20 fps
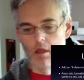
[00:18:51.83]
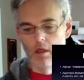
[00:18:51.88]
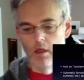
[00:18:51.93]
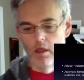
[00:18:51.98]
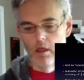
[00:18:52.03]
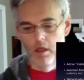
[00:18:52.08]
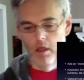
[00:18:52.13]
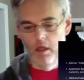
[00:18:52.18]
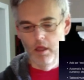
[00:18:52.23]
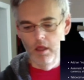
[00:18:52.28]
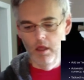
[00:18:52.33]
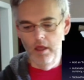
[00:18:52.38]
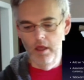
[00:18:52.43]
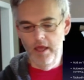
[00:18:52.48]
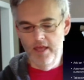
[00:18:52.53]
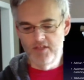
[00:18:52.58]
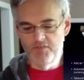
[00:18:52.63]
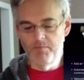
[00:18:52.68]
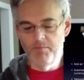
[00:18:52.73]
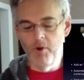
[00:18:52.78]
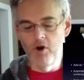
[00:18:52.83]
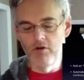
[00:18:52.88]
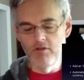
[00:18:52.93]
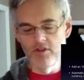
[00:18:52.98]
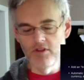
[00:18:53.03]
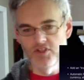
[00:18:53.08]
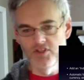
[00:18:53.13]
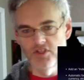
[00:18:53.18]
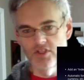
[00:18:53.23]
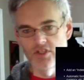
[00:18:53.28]
as part of
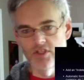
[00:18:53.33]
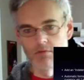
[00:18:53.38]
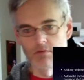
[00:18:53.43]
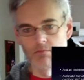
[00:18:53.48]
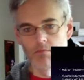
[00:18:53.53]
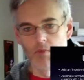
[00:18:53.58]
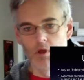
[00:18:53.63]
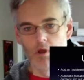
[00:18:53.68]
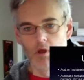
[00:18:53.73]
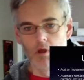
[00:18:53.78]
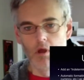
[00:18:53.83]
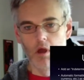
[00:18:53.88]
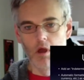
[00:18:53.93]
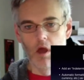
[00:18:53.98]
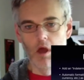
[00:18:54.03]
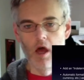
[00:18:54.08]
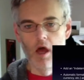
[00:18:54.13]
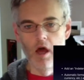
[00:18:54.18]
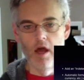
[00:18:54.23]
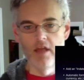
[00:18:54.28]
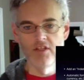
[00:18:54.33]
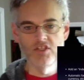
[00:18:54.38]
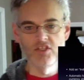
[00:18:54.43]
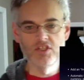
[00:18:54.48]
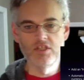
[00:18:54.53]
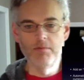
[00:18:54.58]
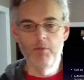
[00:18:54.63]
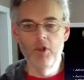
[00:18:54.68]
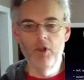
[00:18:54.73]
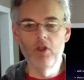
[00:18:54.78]
the system. And
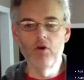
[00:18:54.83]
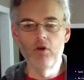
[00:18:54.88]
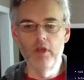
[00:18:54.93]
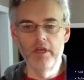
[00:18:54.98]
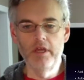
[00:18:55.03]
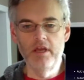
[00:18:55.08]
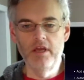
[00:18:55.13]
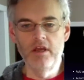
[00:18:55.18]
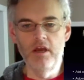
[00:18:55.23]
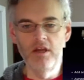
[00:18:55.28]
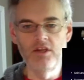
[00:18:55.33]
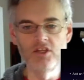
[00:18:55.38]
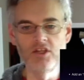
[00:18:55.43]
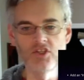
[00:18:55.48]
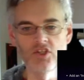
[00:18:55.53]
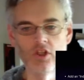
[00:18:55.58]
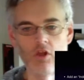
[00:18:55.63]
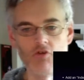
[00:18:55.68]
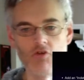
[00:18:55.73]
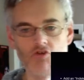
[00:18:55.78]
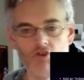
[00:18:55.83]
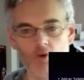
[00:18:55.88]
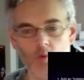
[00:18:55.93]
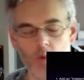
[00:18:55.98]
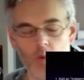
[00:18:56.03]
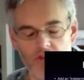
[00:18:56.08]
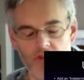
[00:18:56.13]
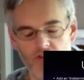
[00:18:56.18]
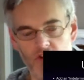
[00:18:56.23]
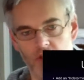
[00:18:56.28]
similarly, a disclosure
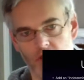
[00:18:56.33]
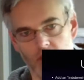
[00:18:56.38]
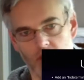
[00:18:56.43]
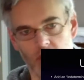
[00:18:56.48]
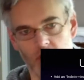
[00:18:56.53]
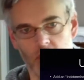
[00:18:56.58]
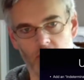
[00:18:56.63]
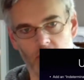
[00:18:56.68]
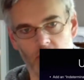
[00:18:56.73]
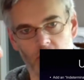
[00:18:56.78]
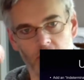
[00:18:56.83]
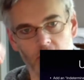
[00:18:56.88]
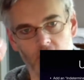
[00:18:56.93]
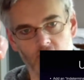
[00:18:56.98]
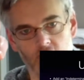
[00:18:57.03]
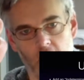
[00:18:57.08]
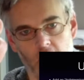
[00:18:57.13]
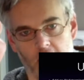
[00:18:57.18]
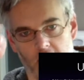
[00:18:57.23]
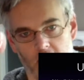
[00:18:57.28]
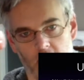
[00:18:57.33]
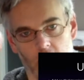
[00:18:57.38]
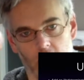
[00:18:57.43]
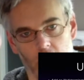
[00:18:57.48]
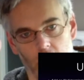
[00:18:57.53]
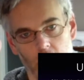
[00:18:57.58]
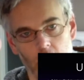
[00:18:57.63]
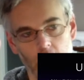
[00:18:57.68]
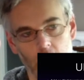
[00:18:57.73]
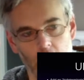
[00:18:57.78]
widget, the little
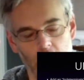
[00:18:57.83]
triangle